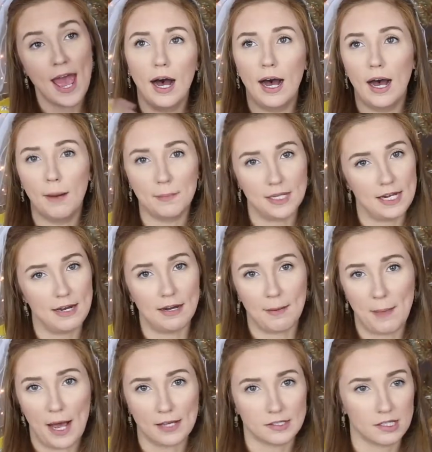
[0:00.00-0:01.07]
Um, he ended
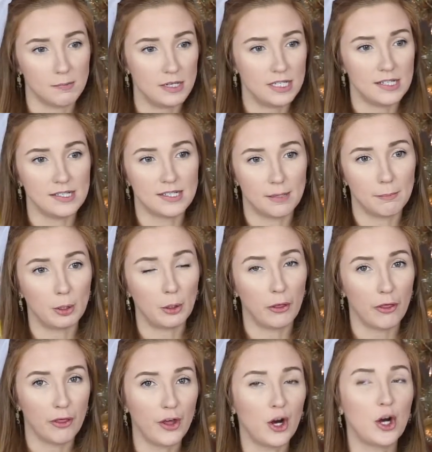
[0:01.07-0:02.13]
up asking me
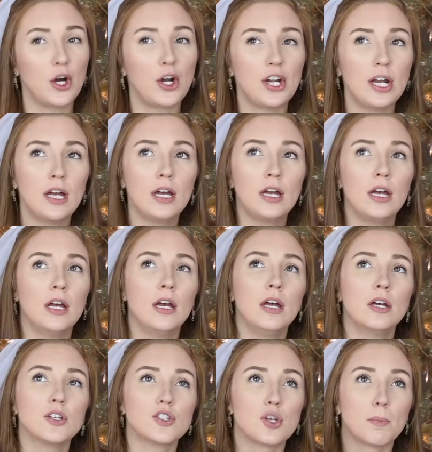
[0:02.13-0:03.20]
December 3rd
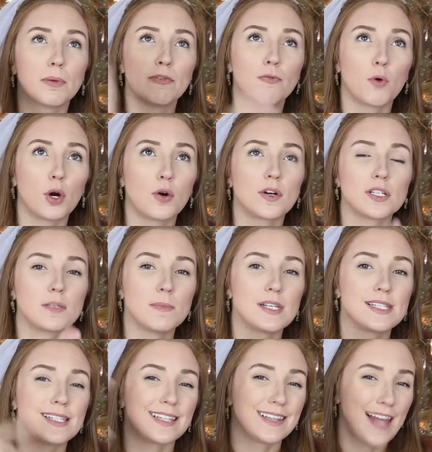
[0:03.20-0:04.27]
so before
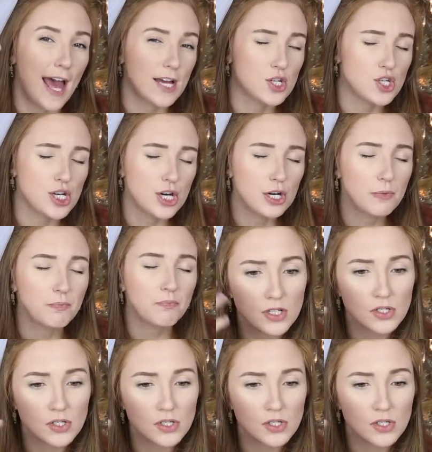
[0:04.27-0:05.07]
Christmas last year.